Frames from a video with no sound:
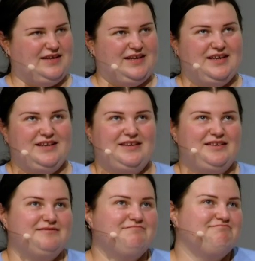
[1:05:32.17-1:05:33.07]

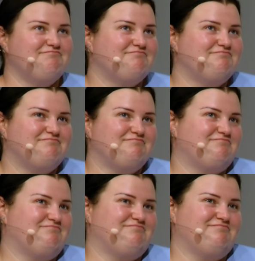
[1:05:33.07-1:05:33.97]
In
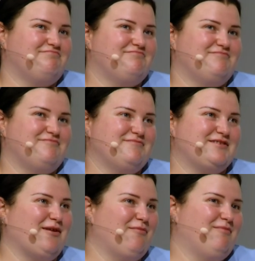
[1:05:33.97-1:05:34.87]

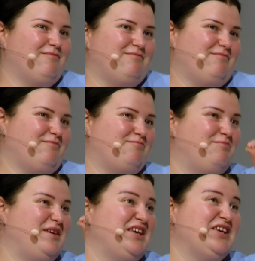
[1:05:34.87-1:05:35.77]
some
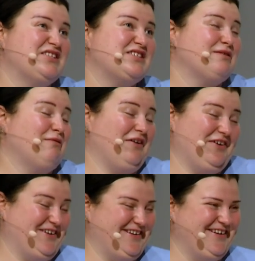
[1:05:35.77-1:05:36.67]
bees,
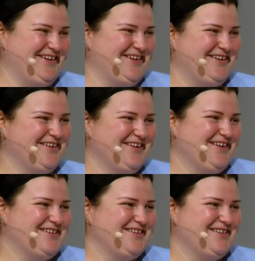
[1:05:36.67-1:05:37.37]
yeah.